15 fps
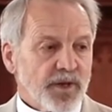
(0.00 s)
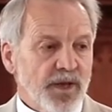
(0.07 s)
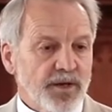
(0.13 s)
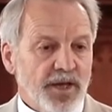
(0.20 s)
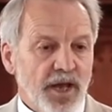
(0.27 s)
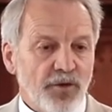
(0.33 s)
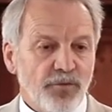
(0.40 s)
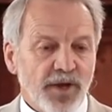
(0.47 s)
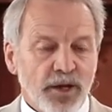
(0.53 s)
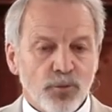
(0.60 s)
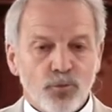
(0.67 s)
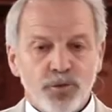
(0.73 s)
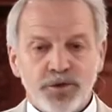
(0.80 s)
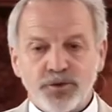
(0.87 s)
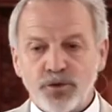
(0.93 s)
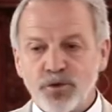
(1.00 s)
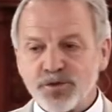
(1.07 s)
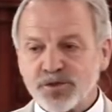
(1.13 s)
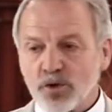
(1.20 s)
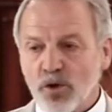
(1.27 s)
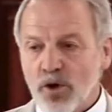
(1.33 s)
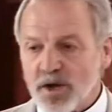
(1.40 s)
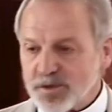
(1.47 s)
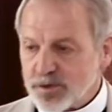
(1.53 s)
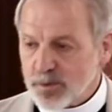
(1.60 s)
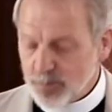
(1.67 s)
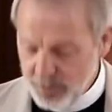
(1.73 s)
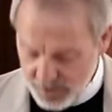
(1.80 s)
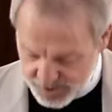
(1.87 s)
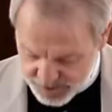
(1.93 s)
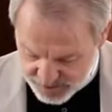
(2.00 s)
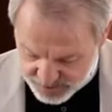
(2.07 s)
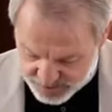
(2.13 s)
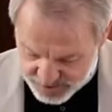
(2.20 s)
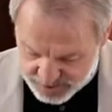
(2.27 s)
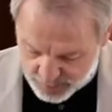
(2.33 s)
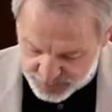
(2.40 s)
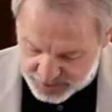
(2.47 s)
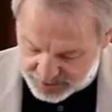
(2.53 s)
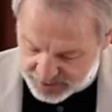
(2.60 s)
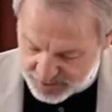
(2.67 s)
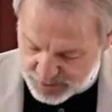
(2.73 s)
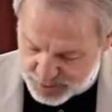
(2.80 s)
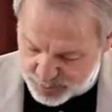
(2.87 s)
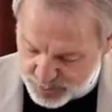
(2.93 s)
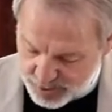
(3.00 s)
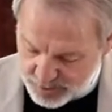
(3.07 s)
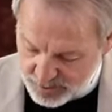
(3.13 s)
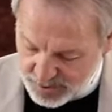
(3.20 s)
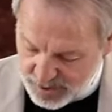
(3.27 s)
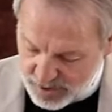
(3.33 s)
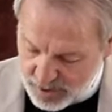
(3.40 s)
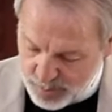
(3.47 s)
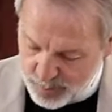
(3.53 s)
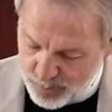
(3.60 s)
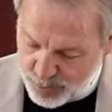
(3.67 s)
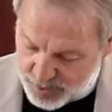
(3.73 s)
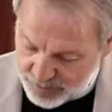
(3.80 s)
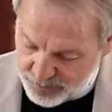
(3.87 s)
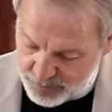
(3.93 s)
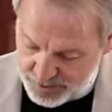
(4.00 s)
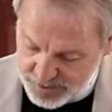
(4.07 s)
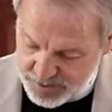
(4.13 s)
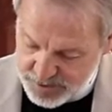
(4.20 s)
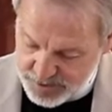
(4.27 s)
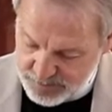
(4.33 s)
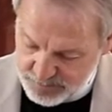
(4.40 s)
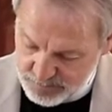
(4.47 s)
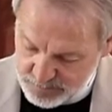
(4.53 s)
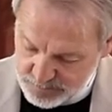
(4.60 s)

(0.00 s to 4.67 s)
and having reduced awesomeness to something that is merely our preference,